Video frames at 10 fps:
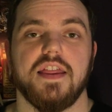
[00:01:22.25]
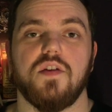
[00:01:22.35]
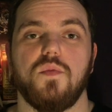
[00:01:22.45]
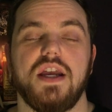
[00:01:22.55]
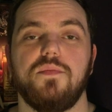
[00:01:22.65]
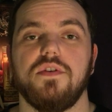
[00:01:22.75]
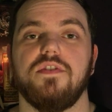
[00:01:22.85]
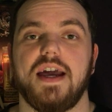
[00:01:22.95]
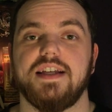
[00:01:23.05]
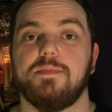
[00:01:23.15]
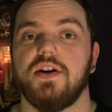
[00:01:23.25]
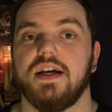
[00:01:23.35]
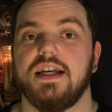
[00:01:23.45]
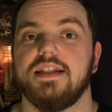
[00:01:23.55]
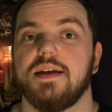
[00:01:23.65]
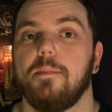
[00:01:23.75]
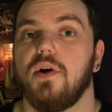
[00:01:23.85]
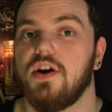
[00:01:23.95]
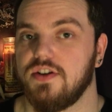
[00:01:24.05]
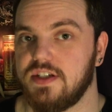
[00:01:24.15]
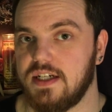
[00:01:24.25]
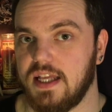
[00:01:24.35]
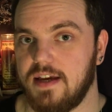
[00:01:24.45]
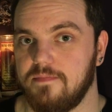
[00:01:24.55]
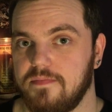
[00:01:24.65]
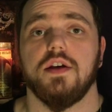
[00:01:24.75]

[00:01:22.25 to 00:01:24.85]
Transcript: that we will experience personally.